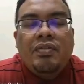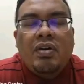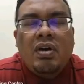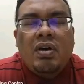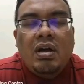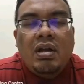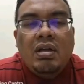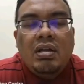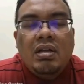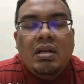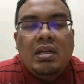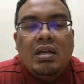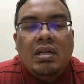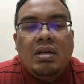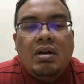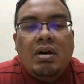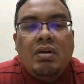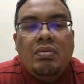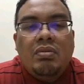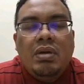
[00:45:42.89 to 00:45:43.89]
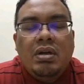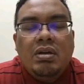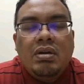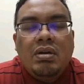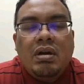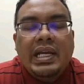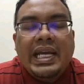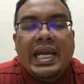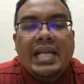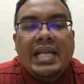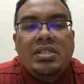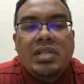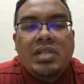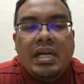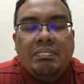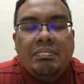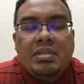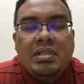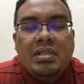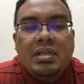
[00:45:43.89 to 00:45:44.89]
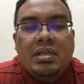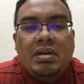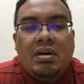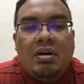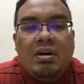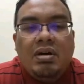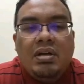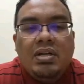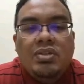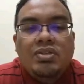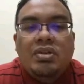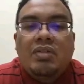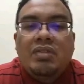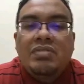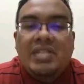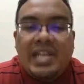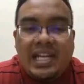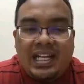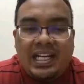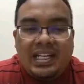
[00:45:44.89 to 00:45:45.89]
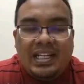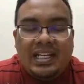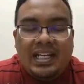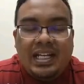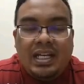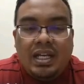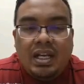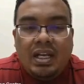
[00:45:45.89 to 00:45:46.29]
fall or will not get trapped on soft sand.